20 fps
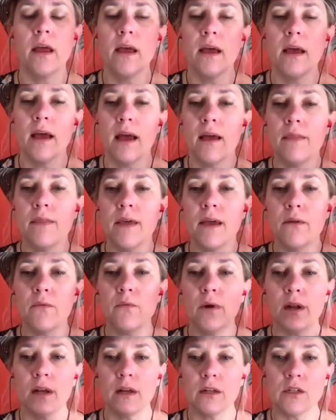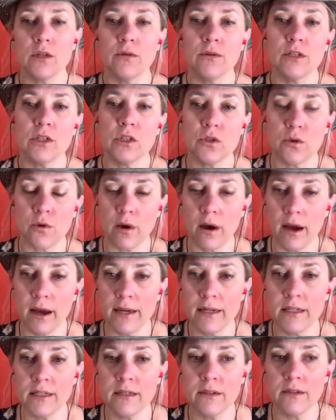And then what I'll do is
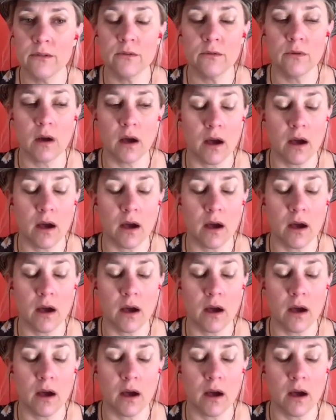try to